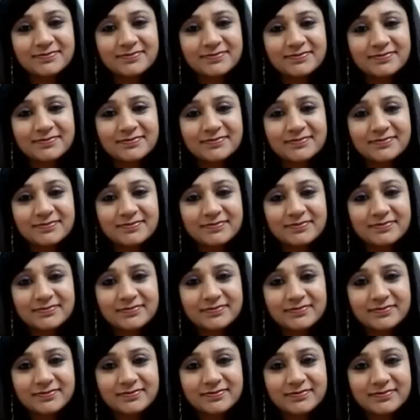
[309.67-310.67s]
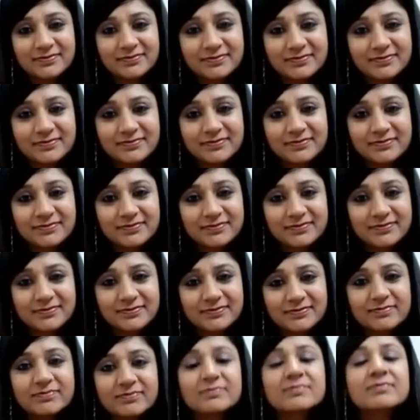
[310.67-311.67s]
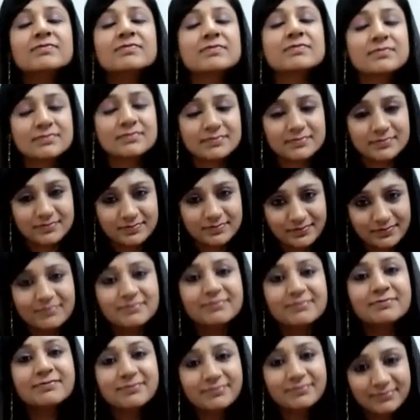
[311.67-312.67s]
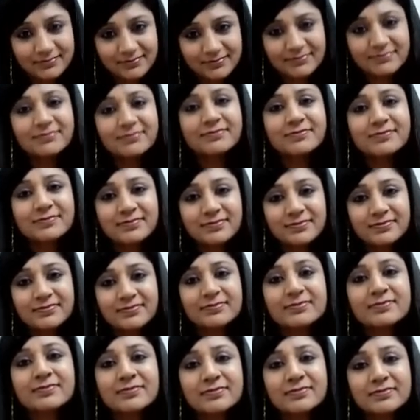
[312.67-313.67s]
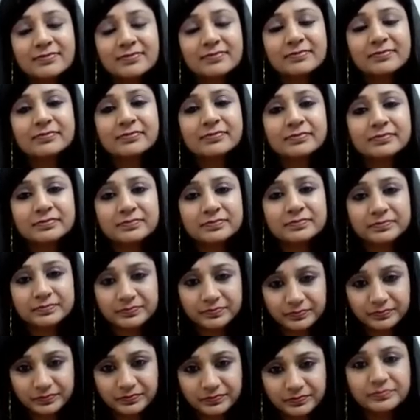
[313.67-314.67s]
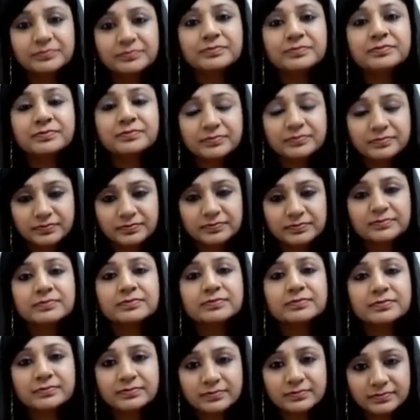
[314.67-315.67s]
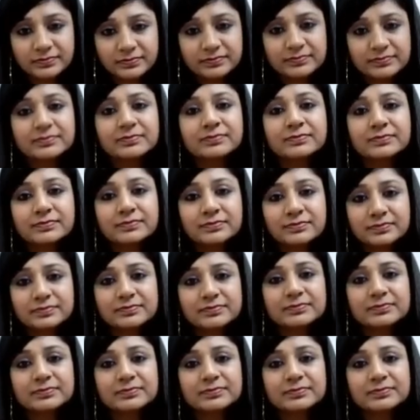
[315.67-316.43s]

[no speech]